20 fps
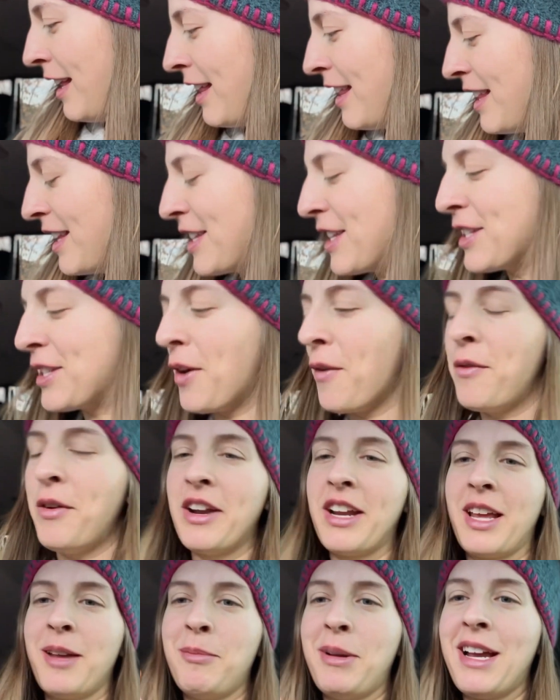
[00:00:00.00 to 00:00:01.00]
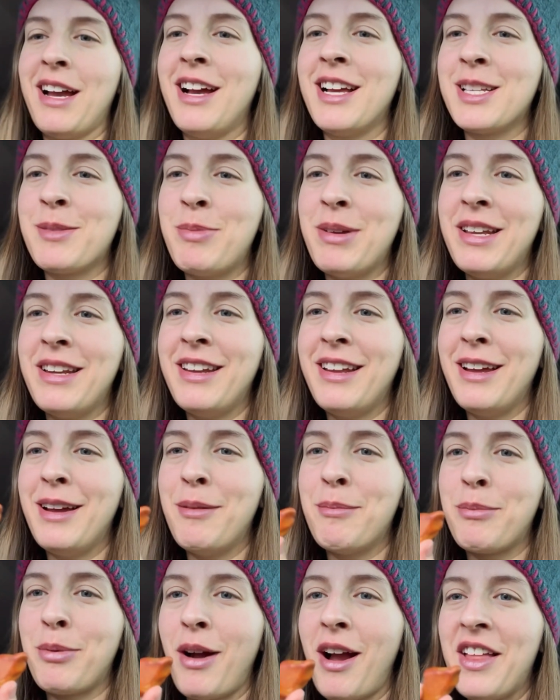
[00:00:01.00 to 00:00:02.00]
This is so funny. My husband
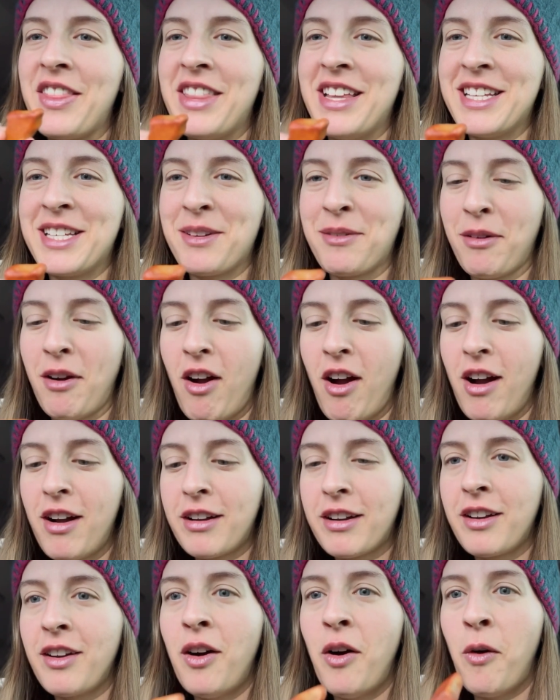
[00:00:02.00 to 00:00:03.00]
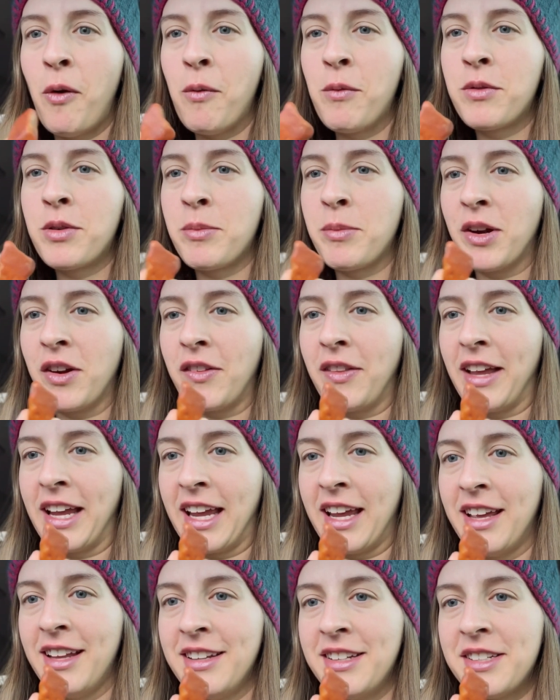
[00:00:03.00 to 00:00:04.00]
brought this rock home from our
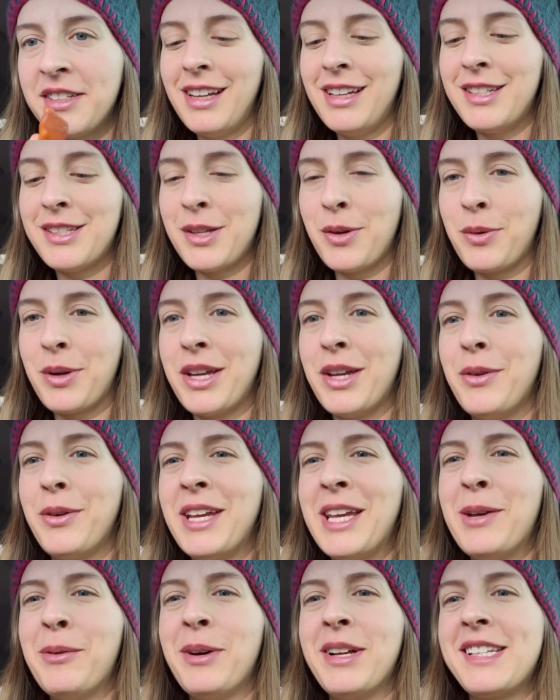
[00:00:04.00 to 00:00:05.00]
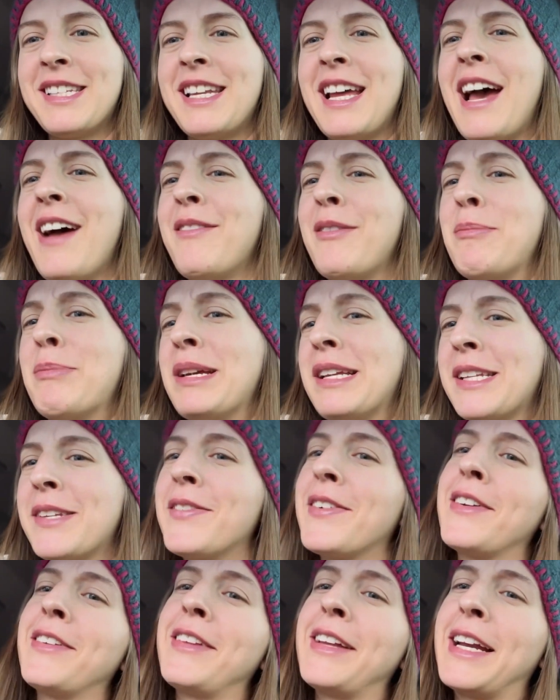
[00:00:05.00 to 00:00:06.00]
land. It's so cute. He wants to have a piece of
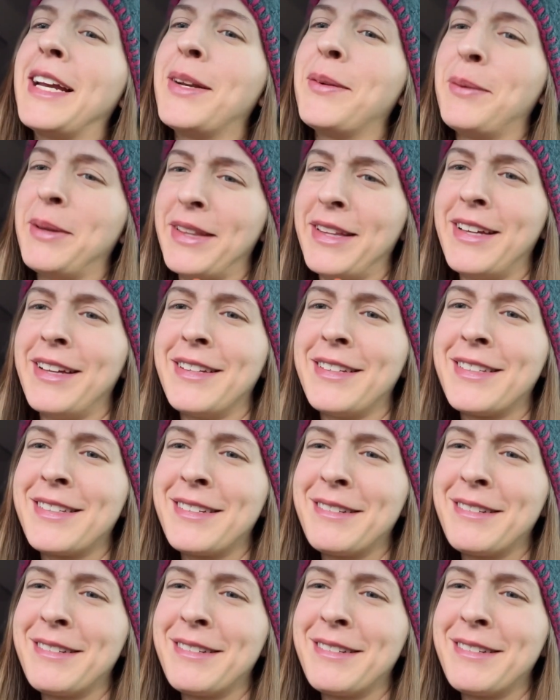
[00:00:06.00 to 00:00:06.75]
our land with us